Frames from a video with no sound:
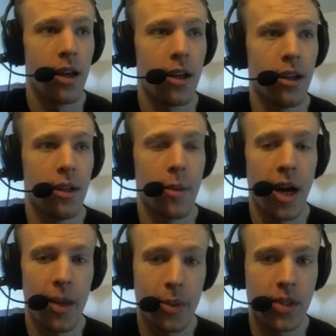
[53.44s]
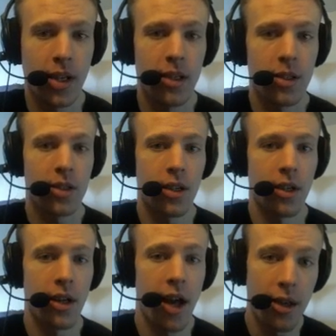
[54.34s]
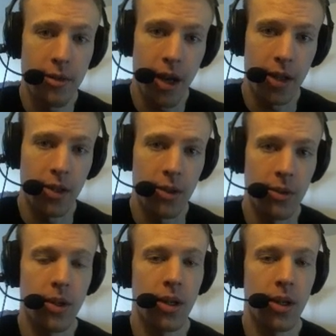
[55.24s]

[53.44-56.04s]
high percentage, high value,